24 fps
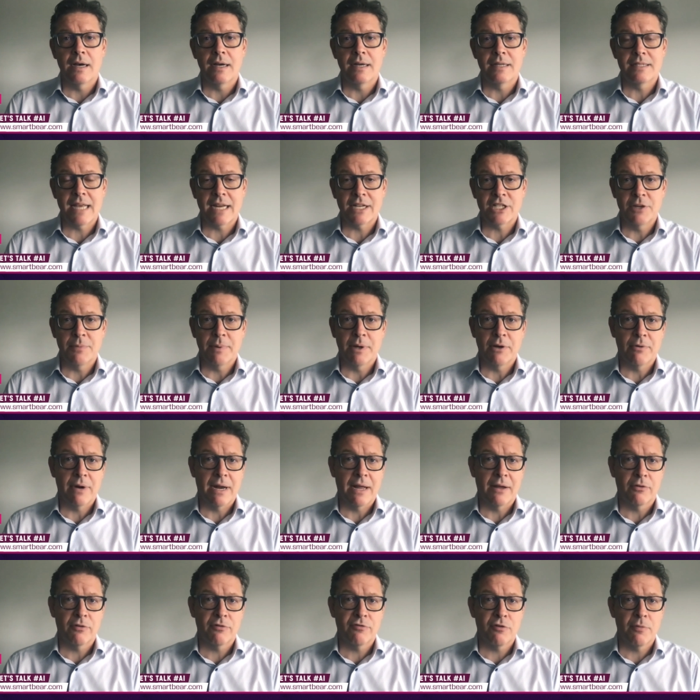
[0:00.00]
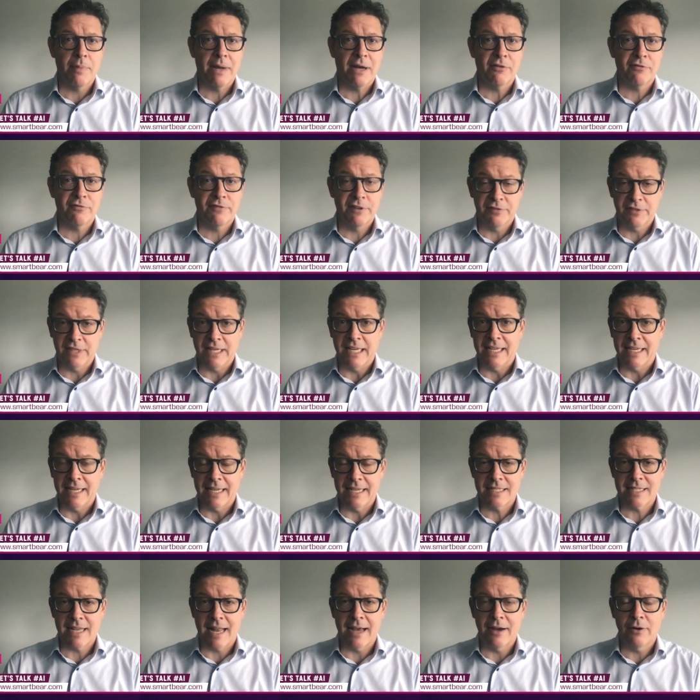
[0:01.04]
has actually been around for about 15
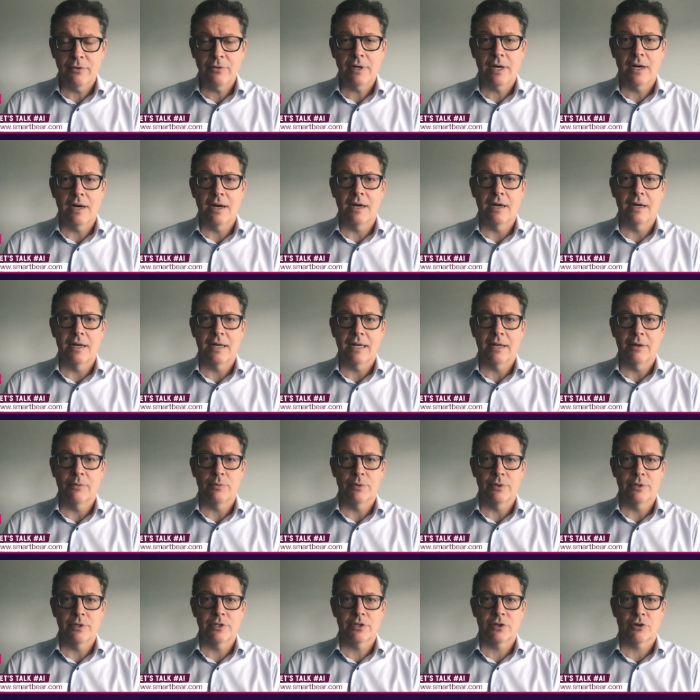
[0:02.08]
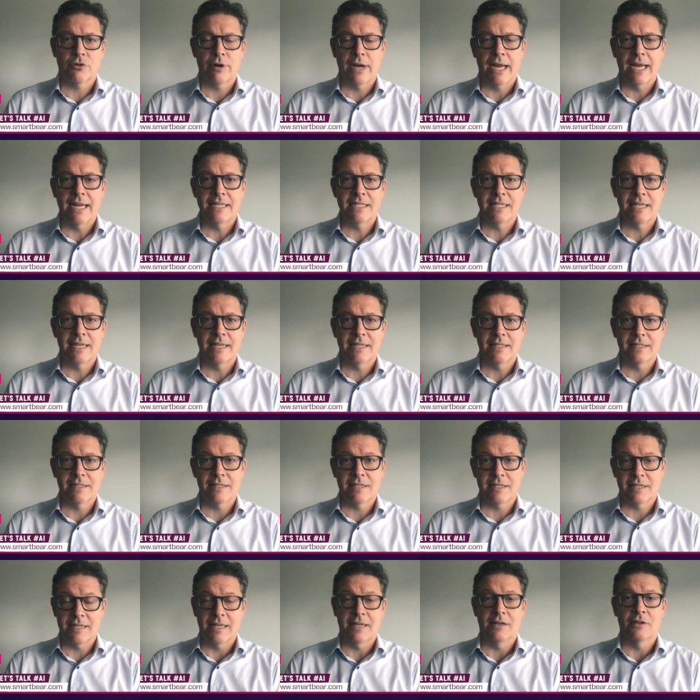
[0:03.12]
years now. Uh, it was created and
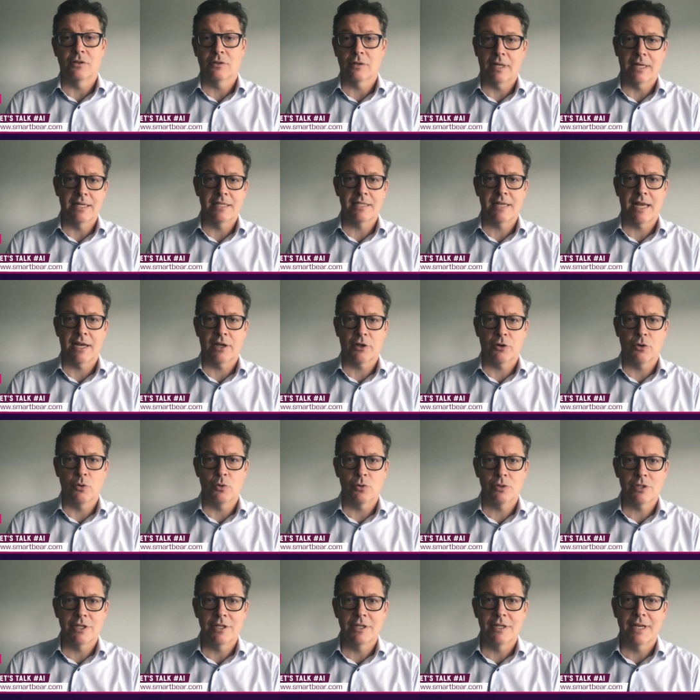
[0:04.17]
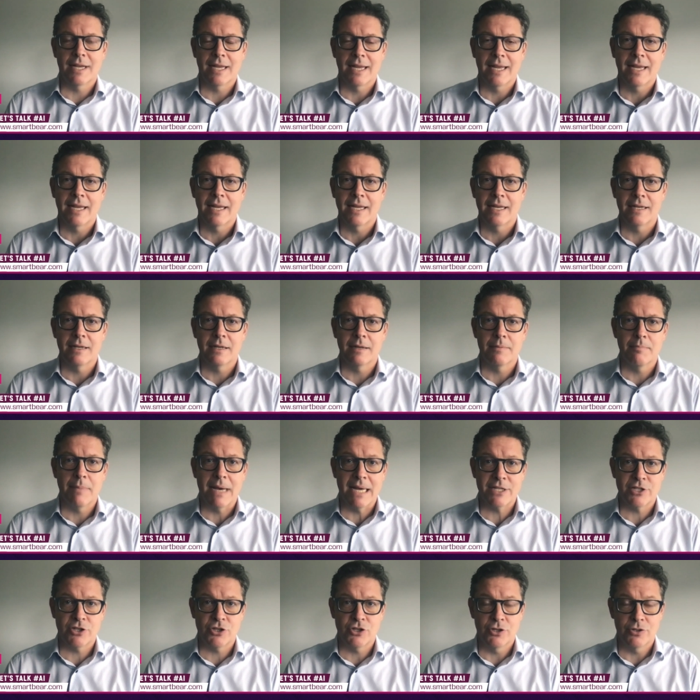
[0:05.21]
still is headquartered in
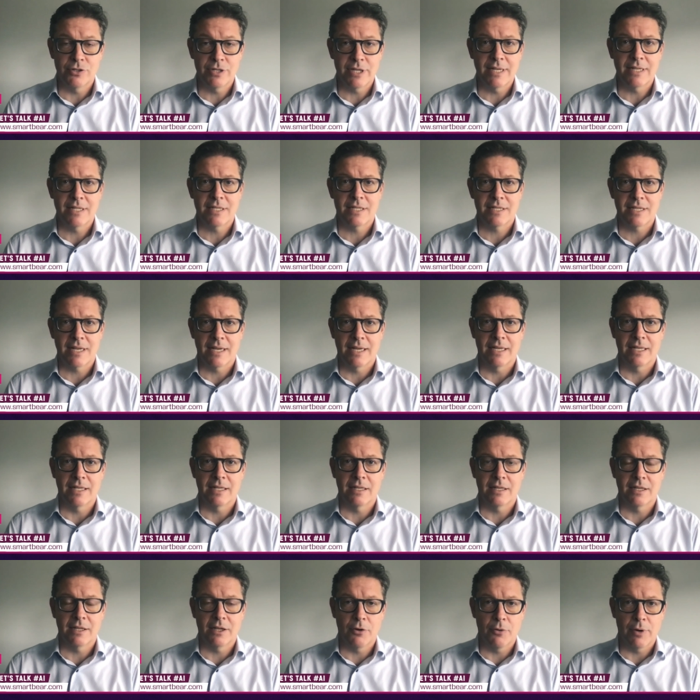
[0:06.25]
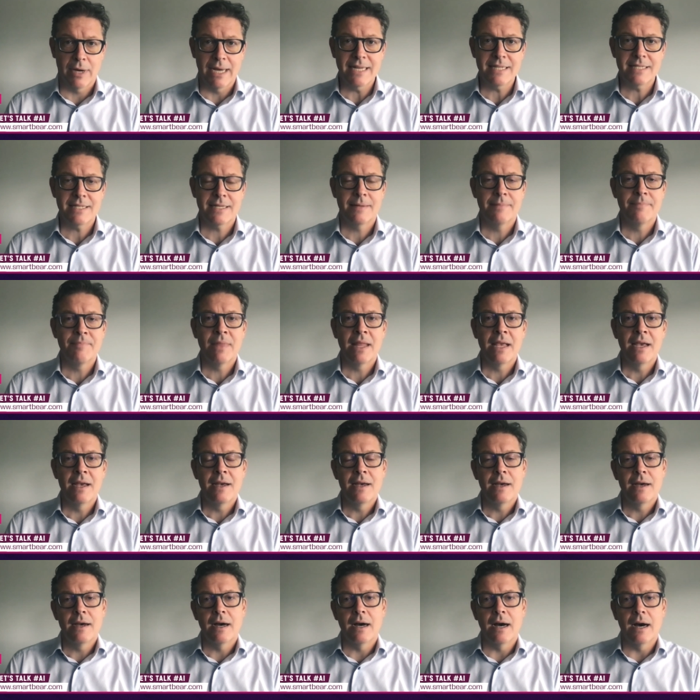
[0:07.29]
Massachusetts in the US.
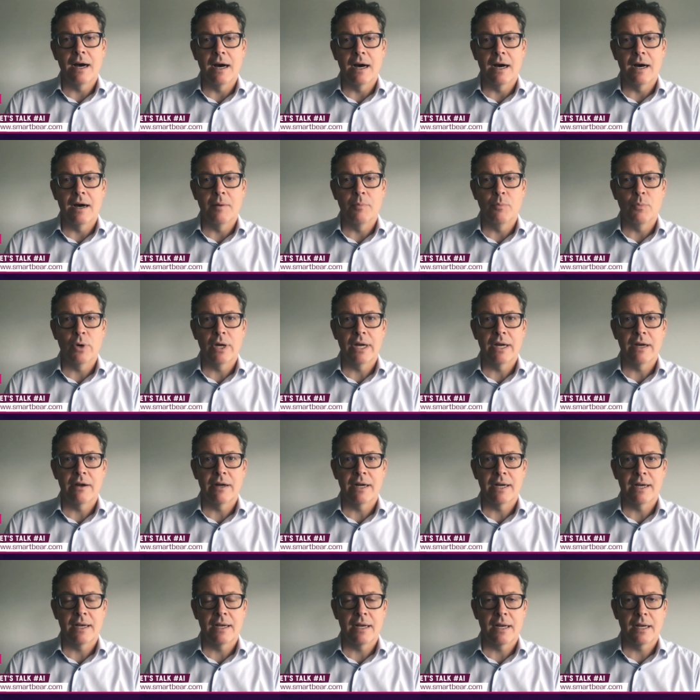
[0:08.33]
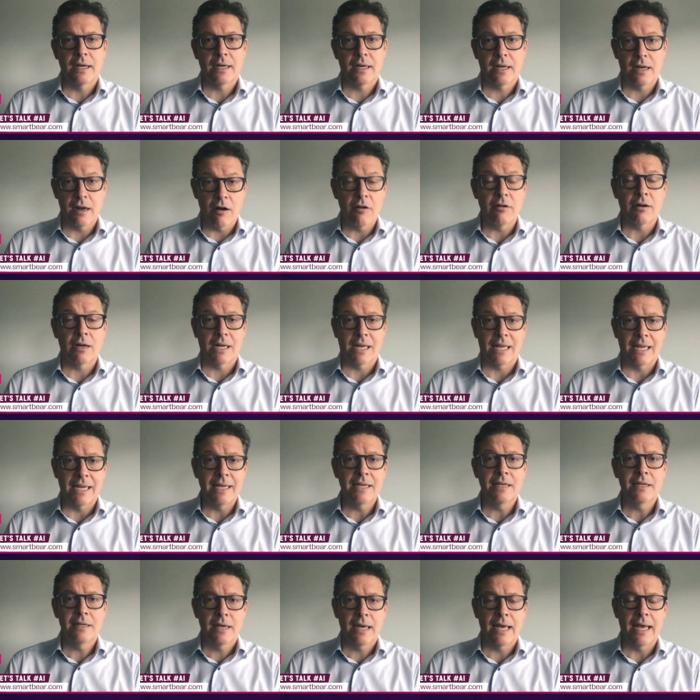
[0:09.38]
Um, we're in,
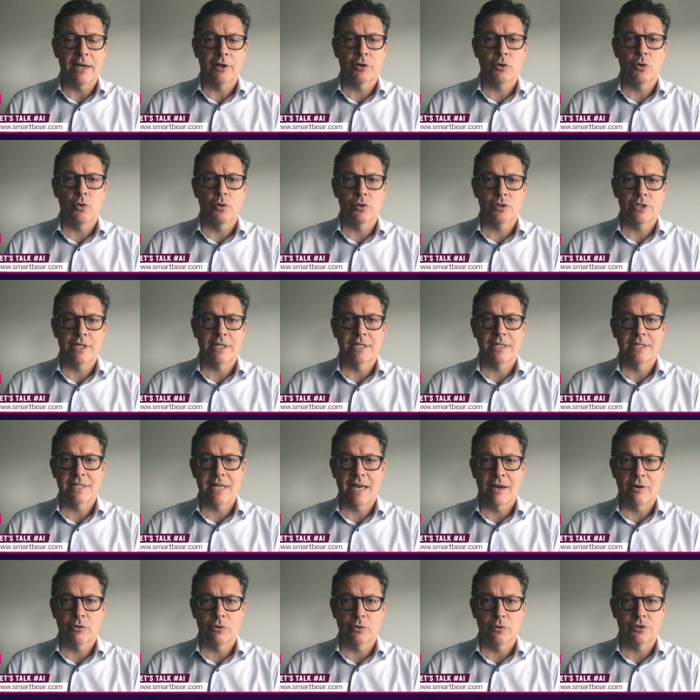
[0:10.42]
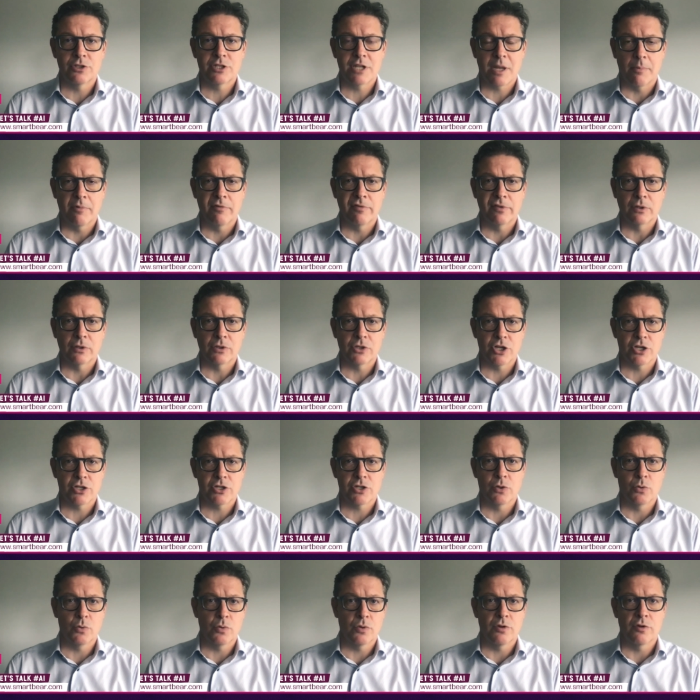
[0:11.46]
currently headquartered in a town called Somerville, just
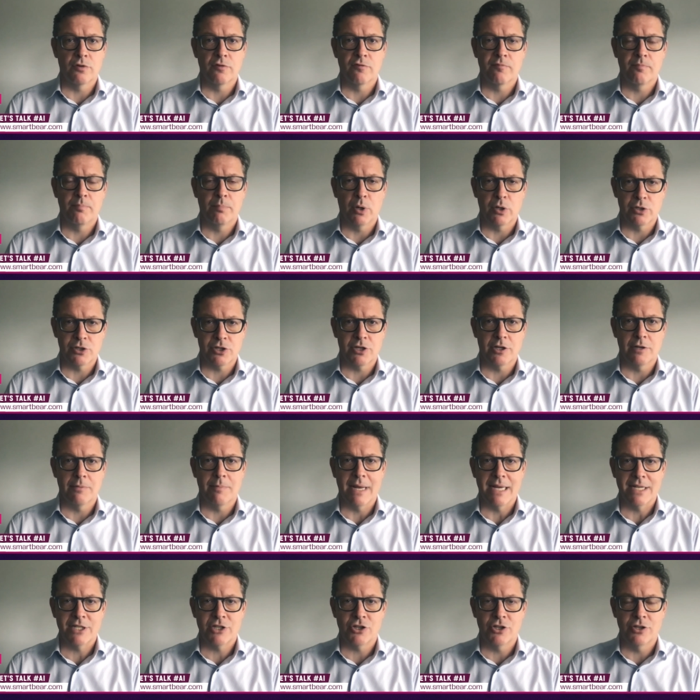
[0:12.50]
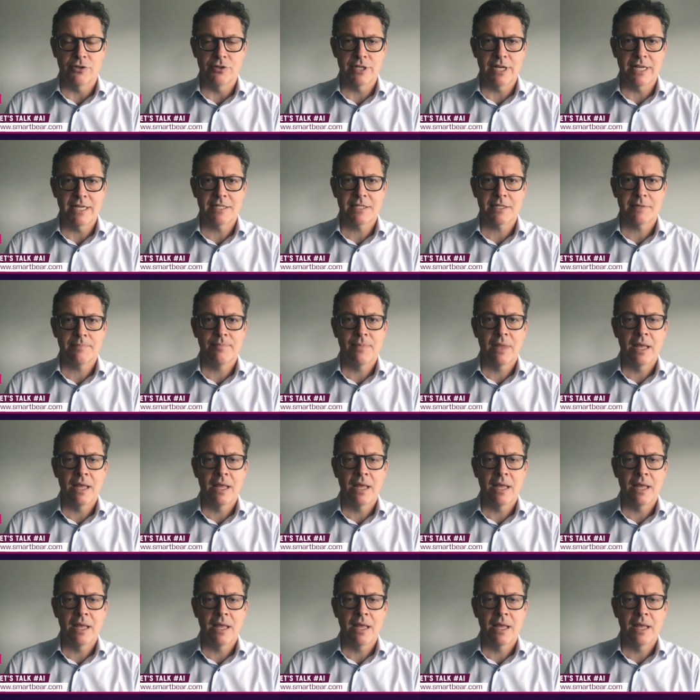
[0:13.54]
north of Boston, Massachusetts.